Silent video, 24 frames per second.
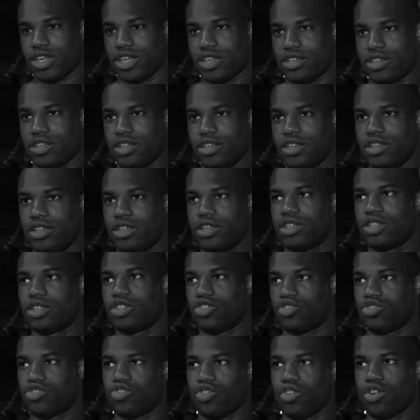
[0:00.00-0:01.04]
and
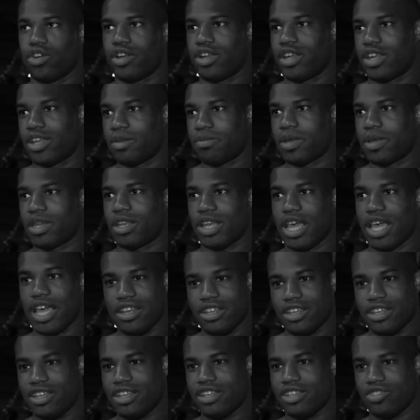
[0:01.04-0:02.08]
destroying him and
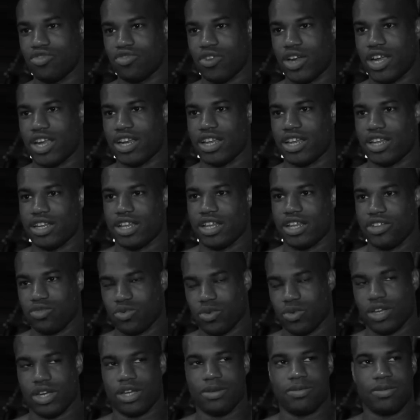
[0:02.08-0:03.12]
ending his reign. And that's
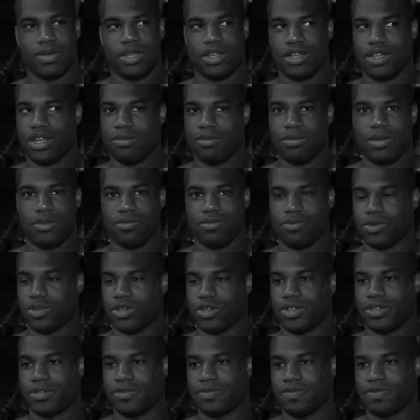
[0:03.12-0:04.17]
what I'm up for
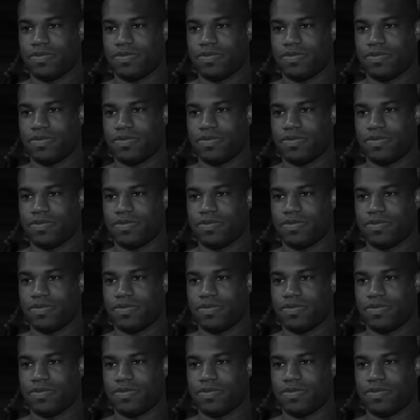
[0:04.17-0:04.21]
it.